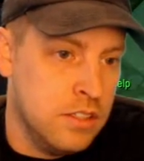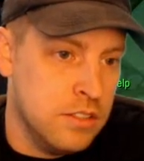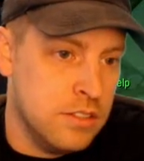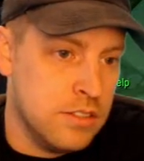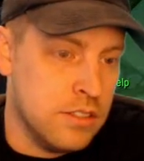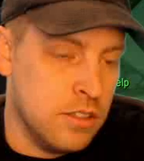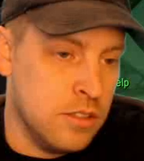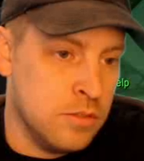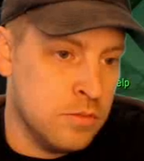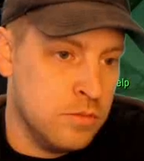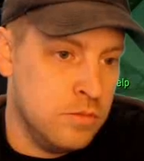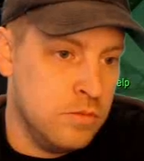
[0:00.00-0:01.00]
So
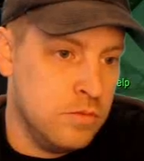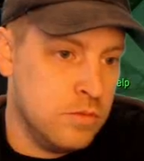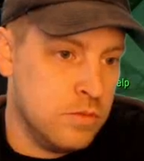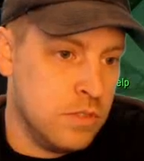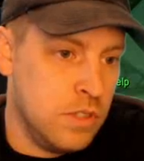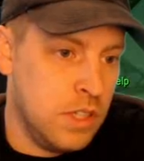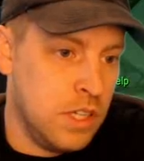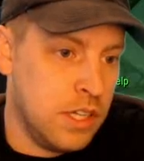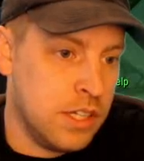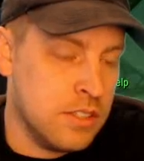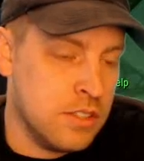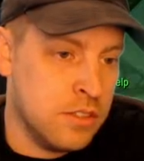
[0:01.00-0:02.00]
I
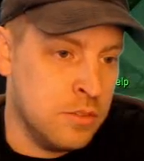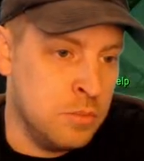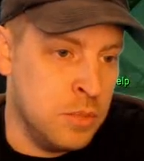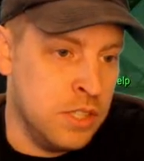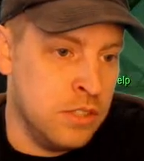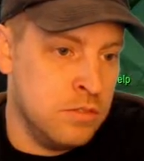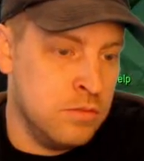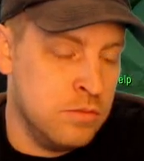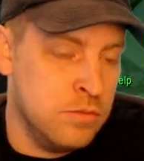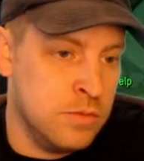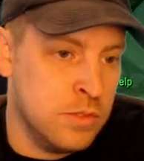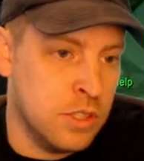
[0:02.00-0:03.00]
guess a good belt,
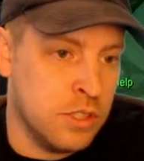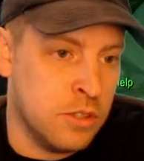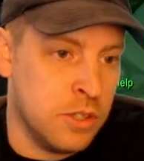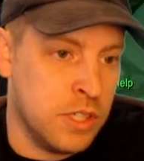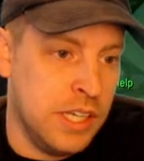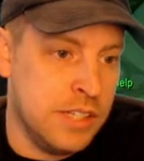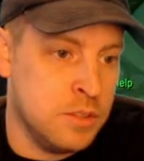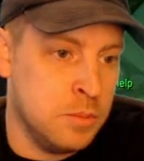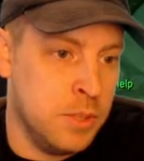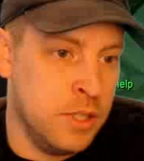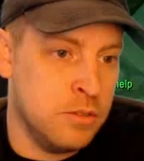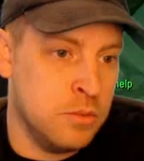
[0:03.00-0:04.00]
good crit haste
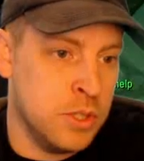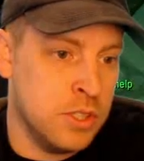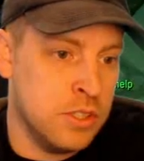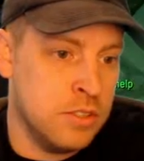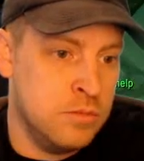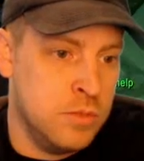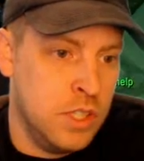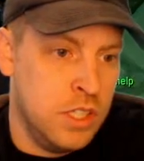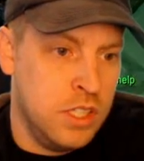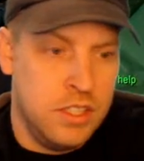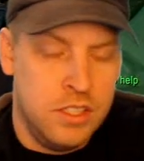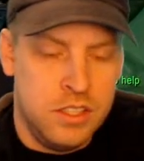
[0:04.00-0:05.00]
belt would be good.
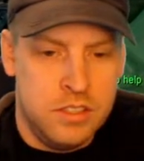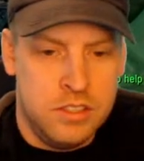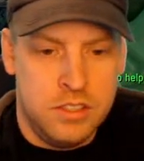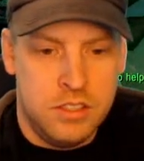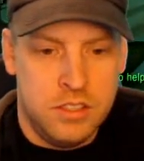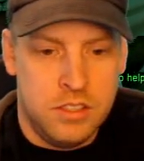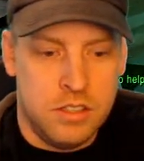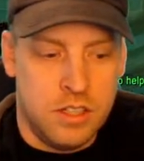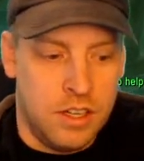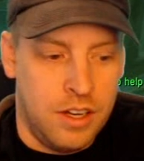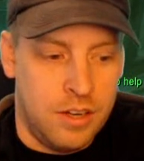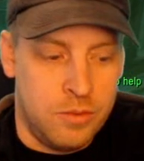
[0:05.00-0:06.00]

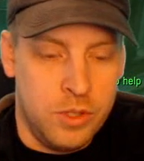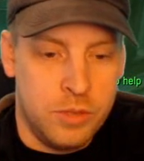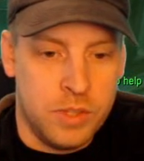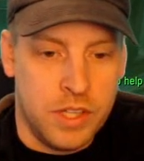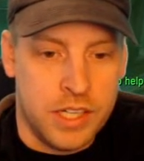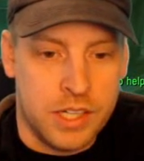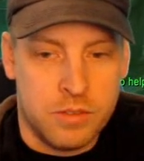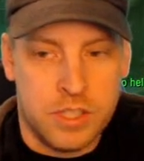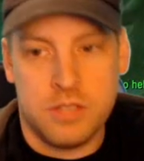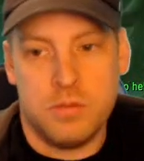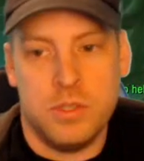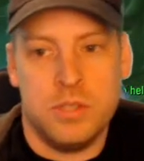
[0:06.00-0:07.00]
I really would like a
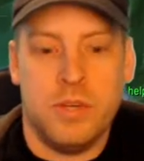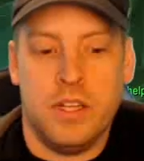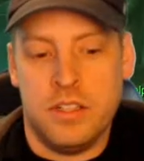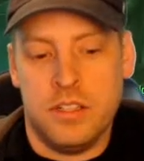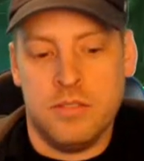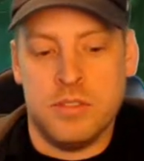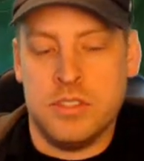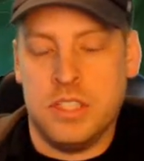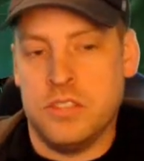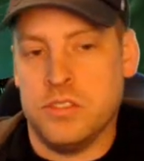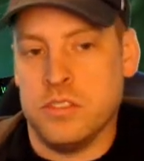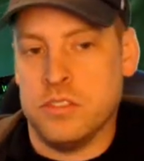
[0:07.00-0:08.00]
rank 3 Twilight
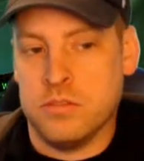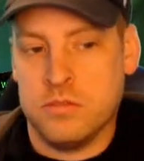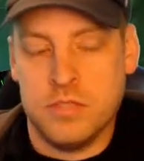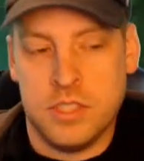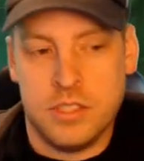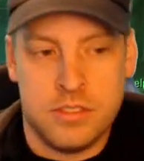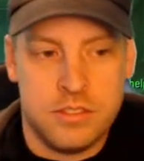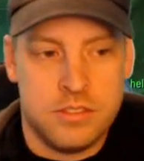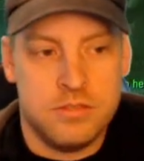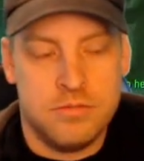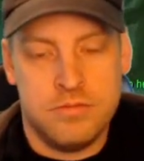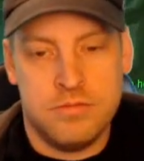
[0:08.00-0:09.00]
Devastation. That's
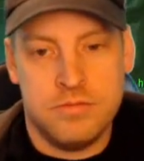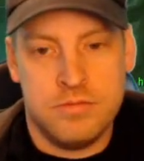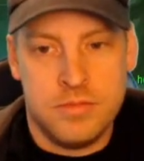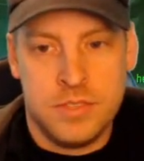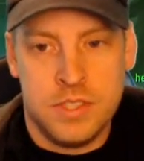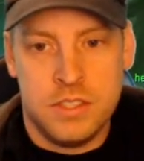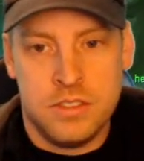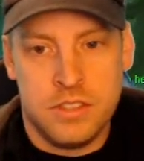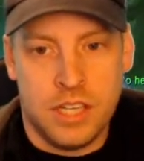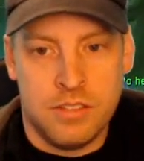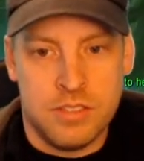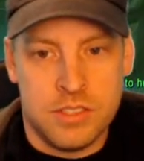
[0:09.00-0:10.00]

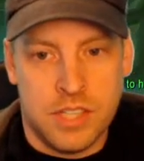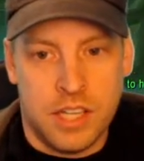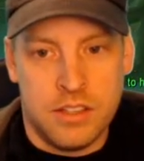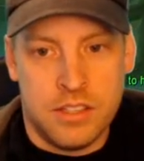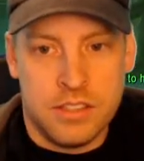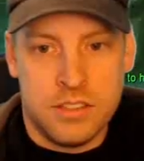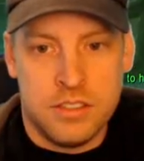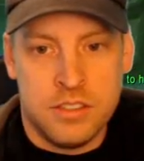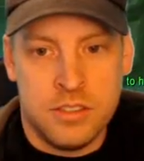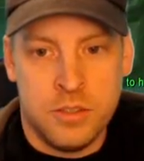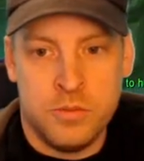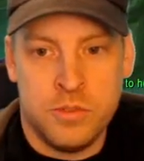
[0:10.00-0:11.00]
kind of a sad thing to
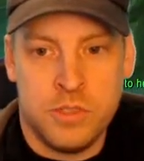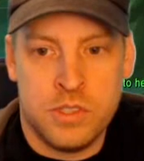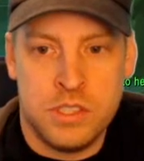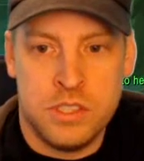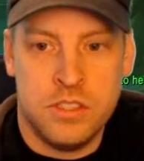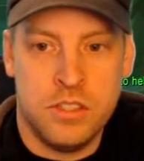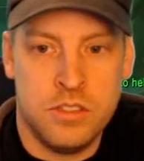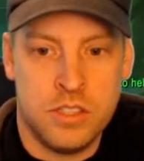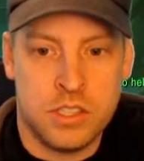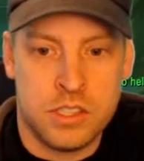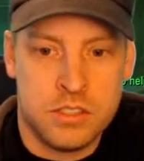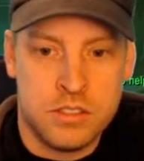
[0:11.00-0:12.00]
hope for. Oh
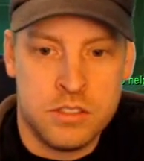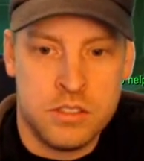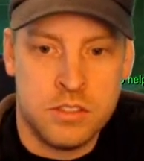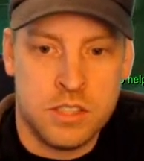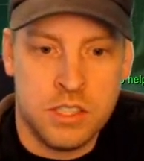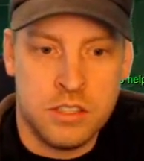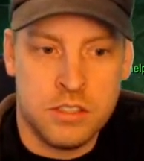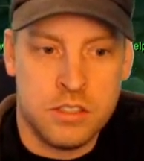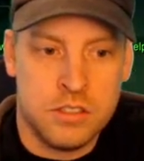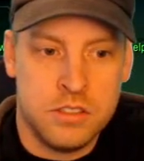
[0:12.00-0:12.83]
look, there's Killer.